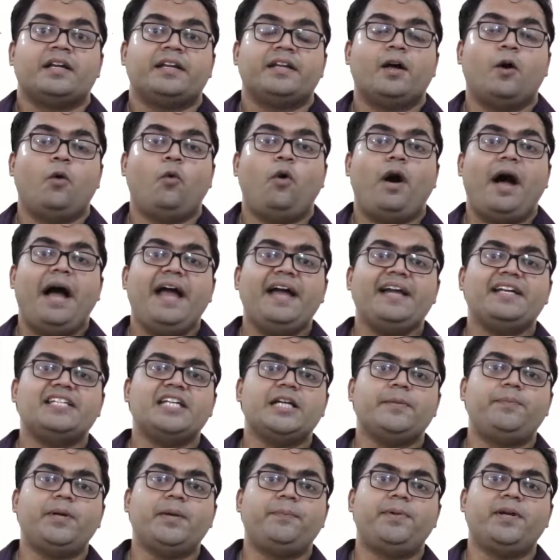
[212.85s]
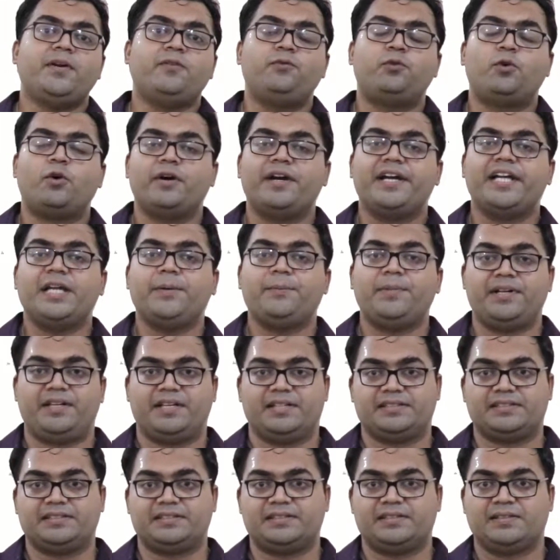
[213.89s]
Now, why DPP4
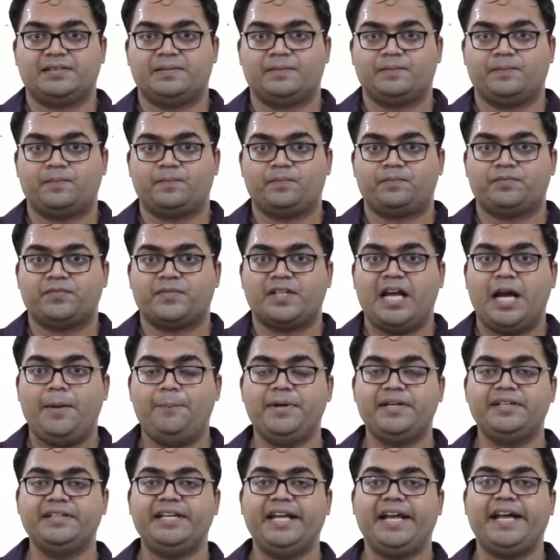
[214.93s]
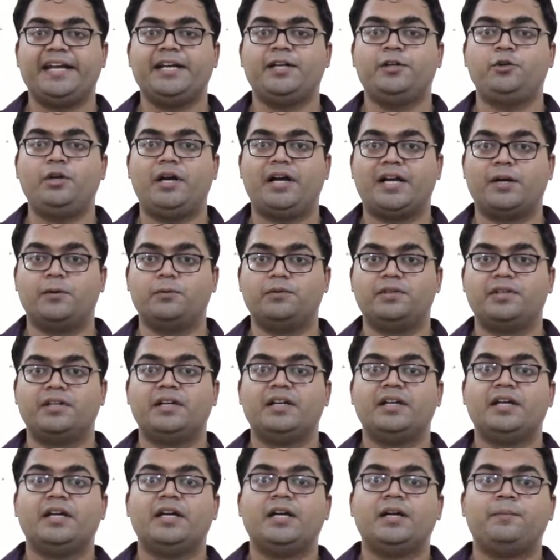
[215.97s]
inhibitors have been taken into account?
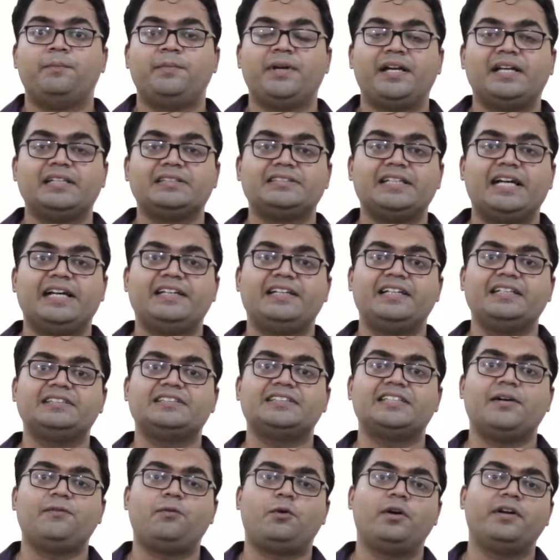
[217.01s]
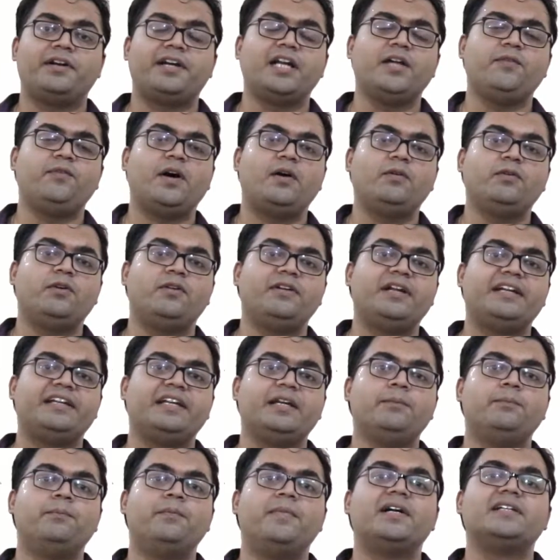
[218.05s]
Because scientists have already found out that
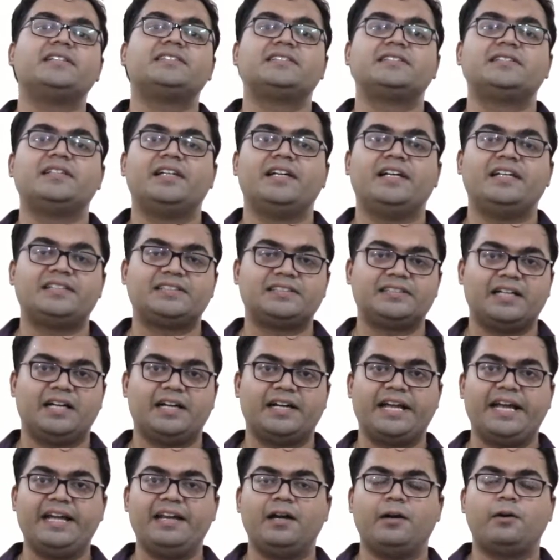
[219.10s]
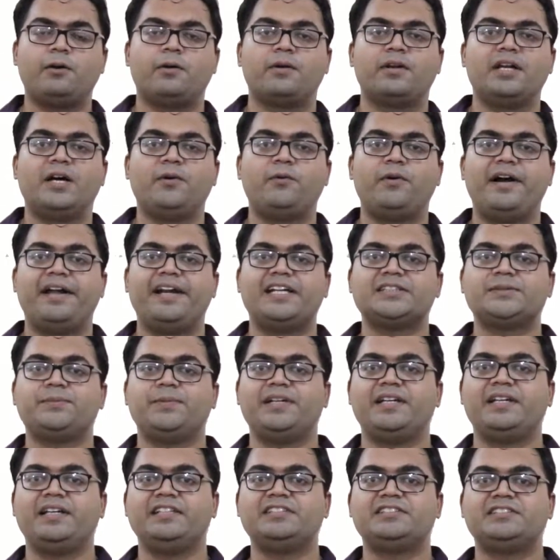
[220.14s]
in MERS, it's again a coronavirus,
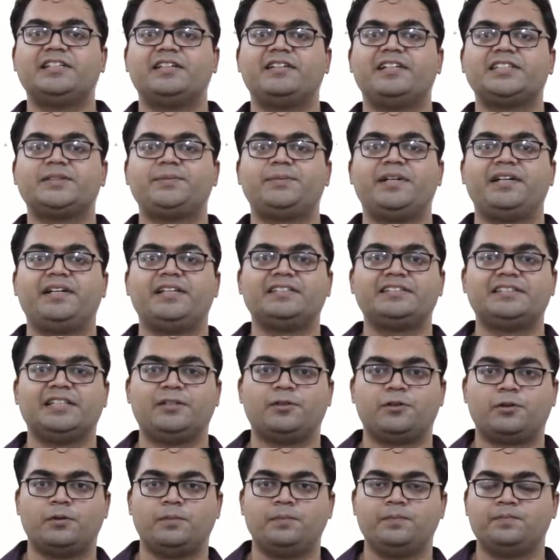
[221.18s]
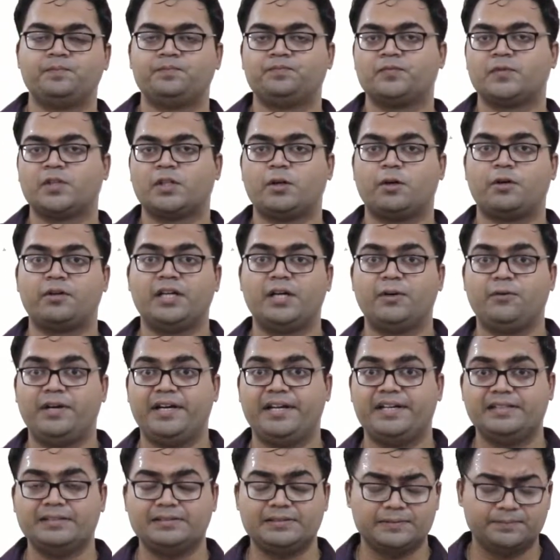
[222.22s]
Middle Eastern Respiratory Syndrome,
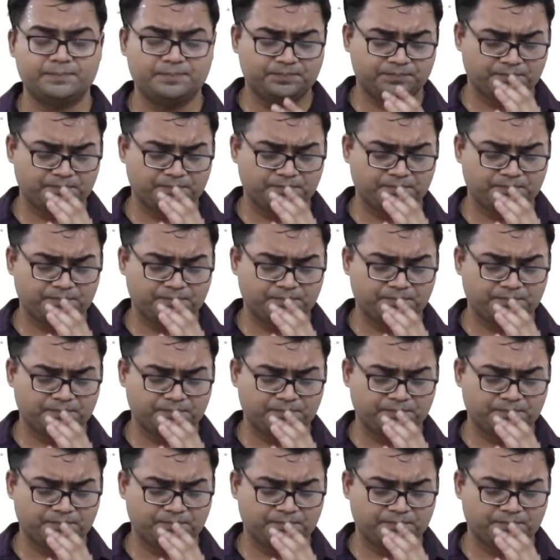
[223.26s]
coronavirus,